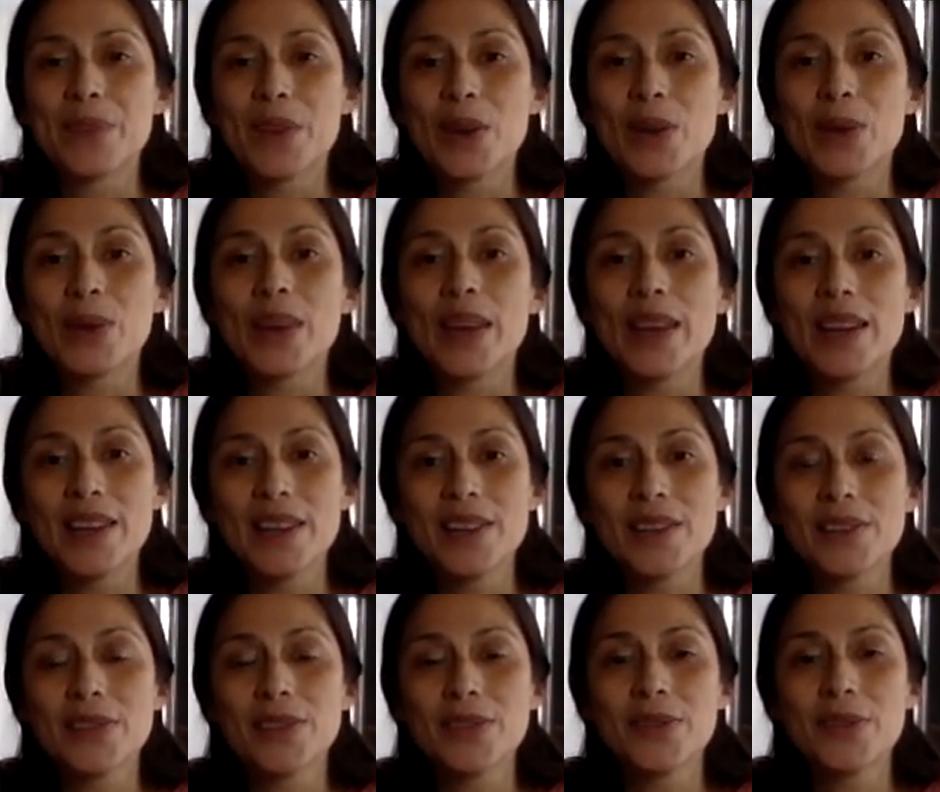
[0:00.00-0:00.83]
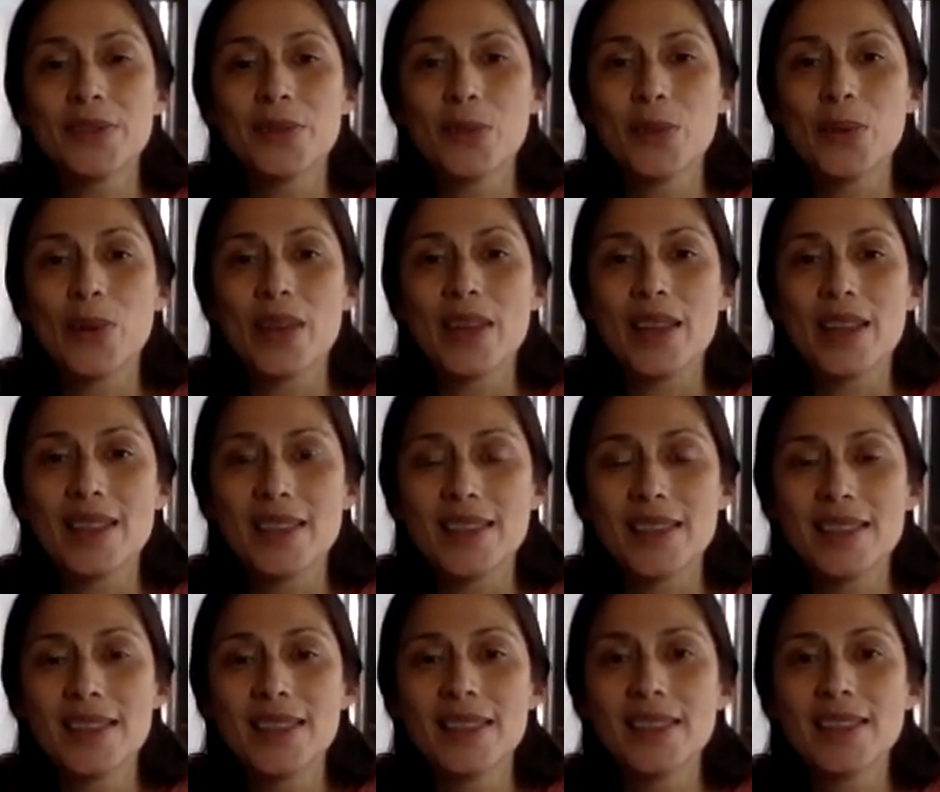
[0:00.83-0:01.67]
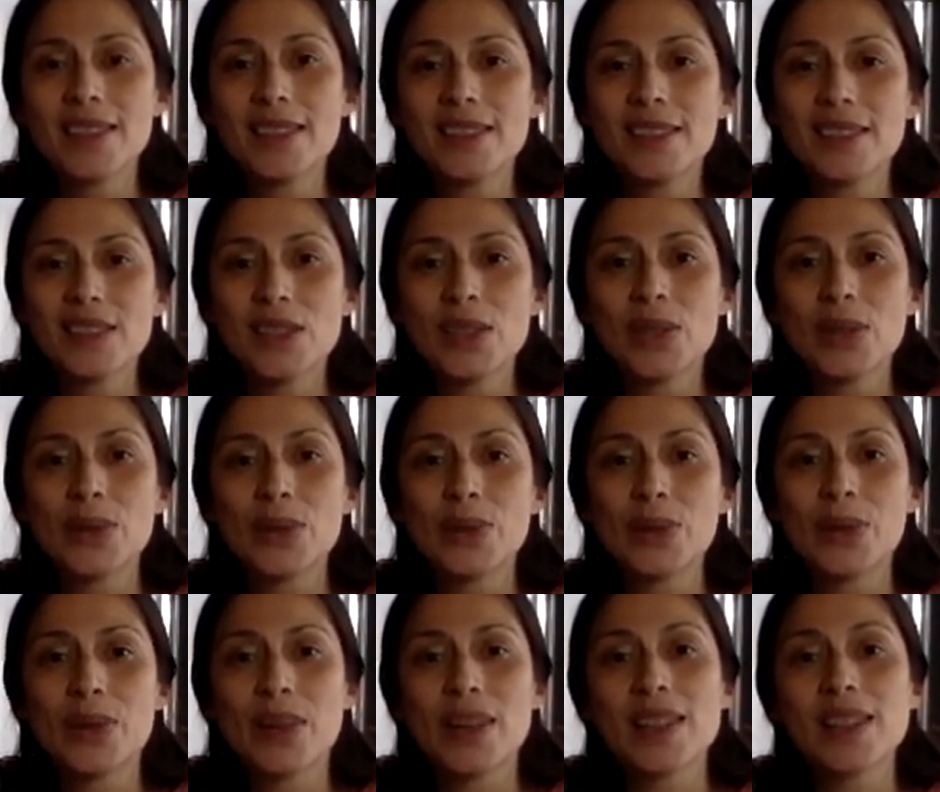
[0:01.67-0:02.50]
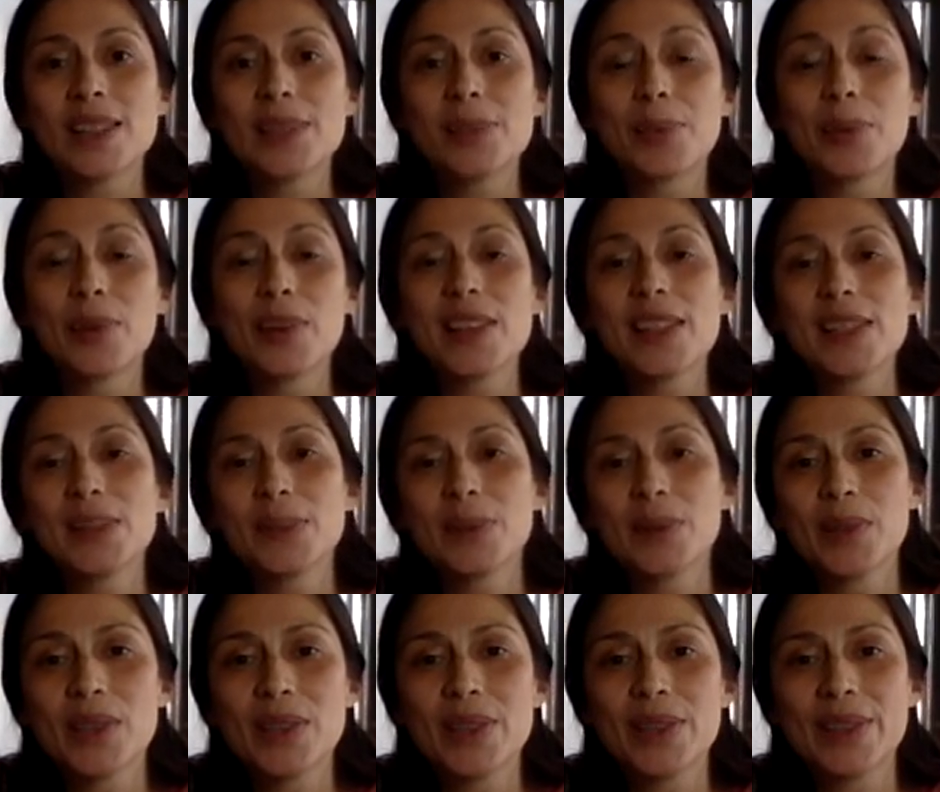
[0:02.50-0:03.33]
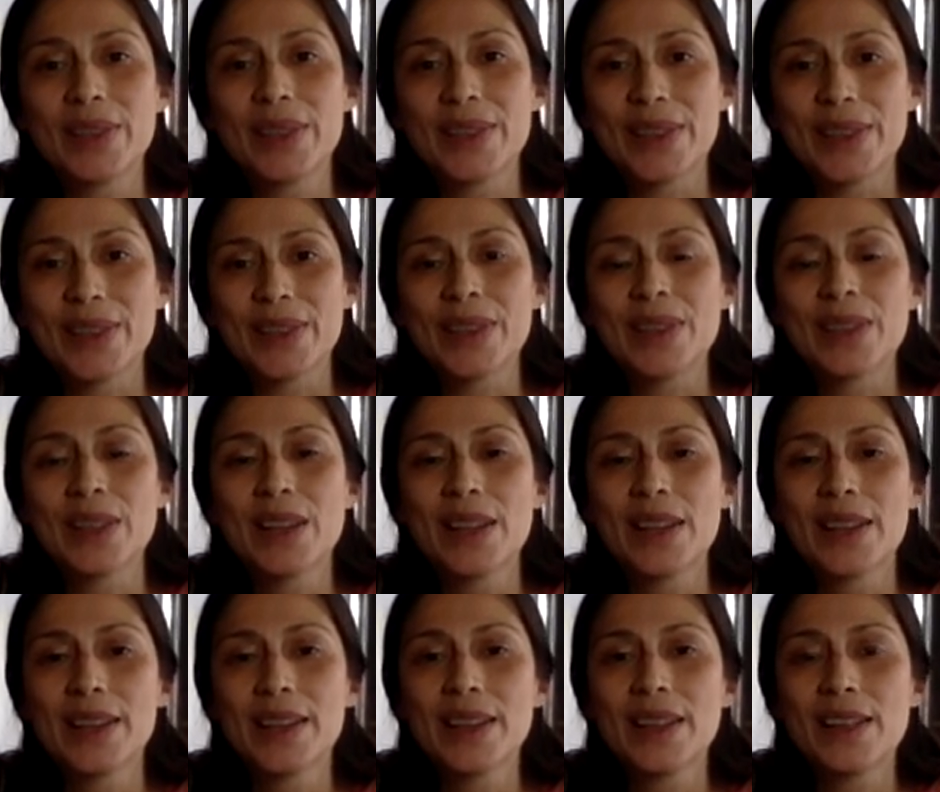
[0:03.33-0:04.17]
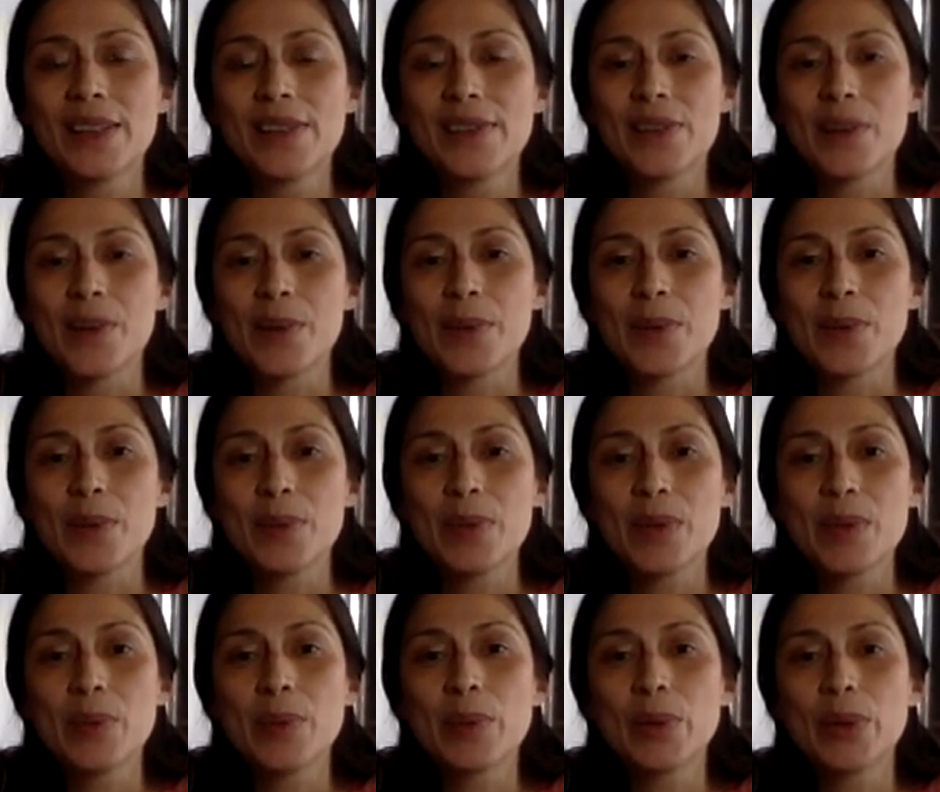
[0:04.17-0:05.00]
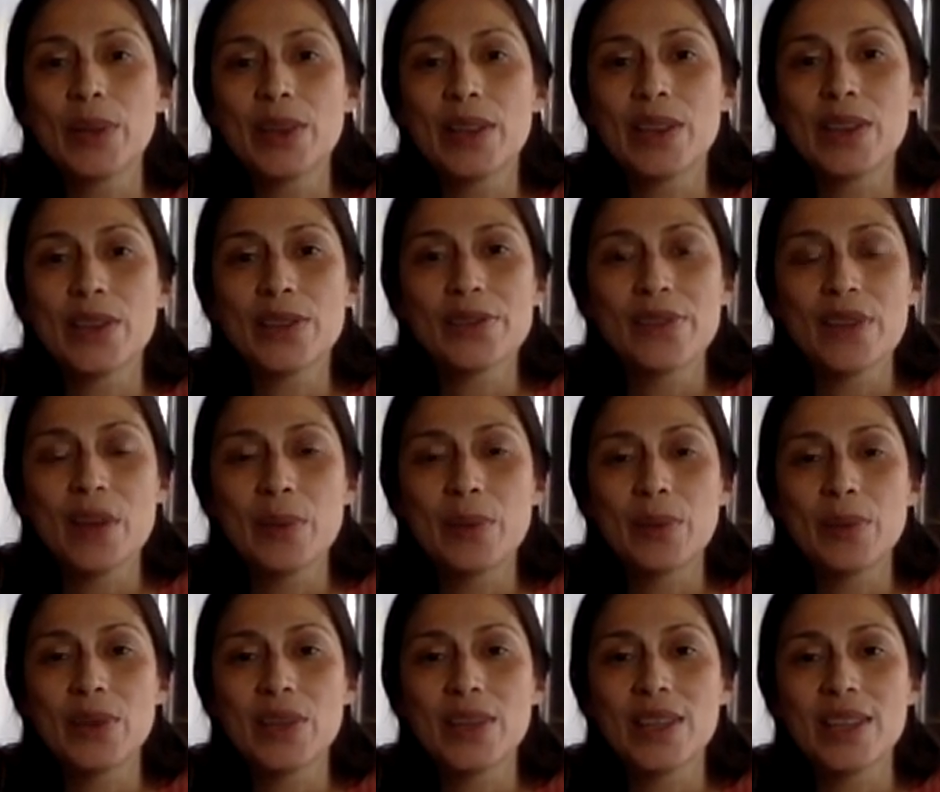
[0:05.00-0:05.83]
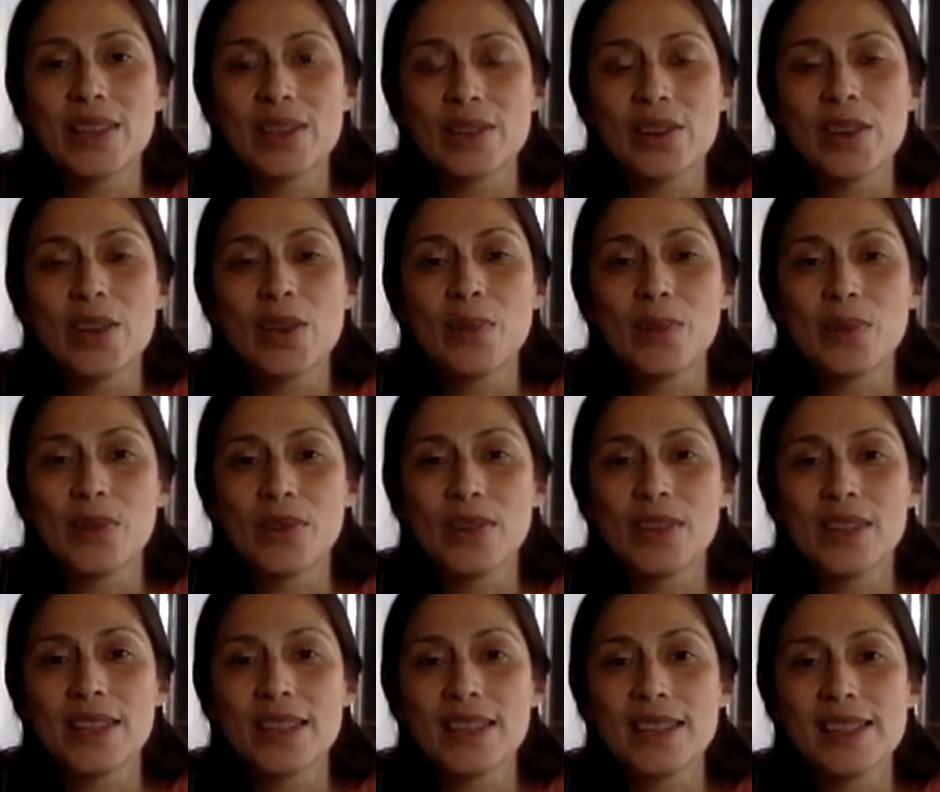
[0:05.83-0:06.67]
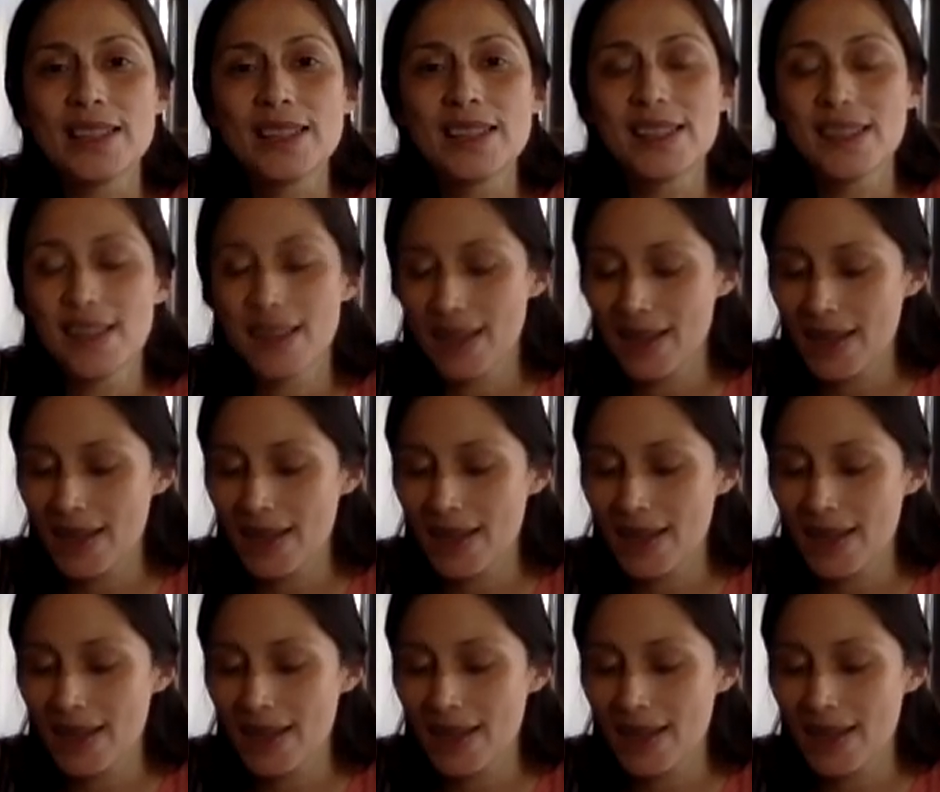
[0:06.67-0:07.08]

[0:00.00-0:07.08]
creative way to express what you learn from the people in your family and your communities.